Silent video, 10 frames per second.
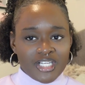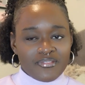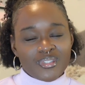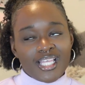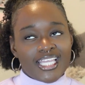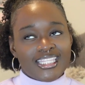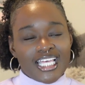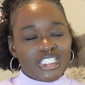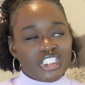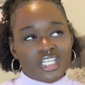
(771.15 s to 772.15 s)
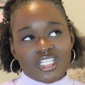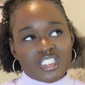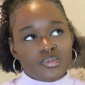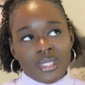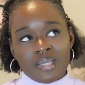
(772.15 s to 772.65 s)
I feel like that's gonna
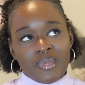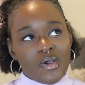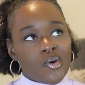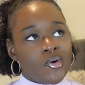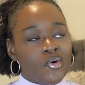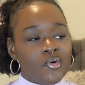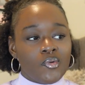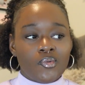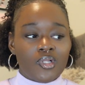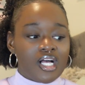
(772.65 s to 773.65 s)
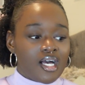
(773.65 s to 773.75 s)
sway my whole